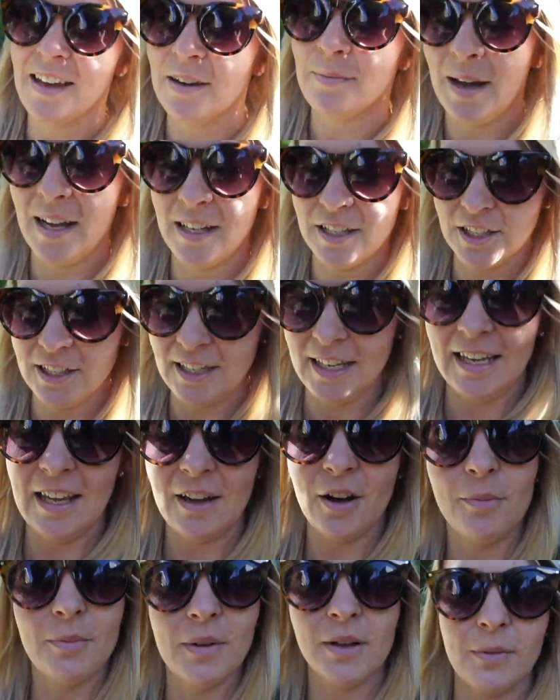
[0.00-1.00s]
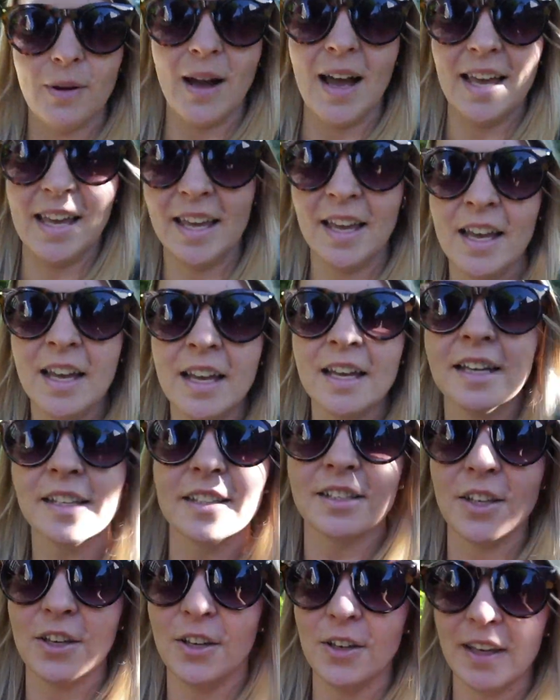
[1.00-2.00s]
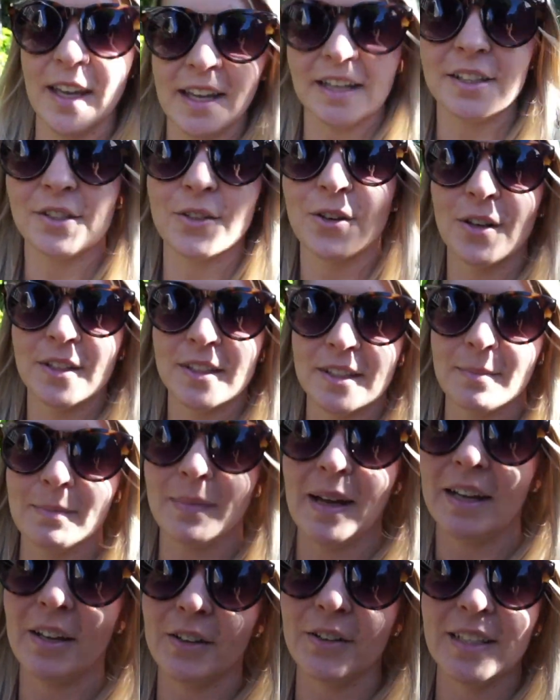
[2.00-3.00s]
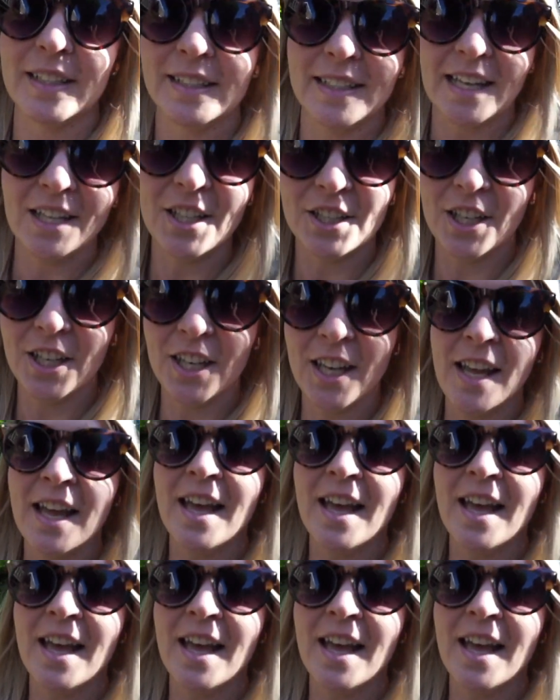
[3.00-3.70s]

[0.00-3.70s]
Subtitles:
I'm actually on my way to King's Cross St Pancras Station,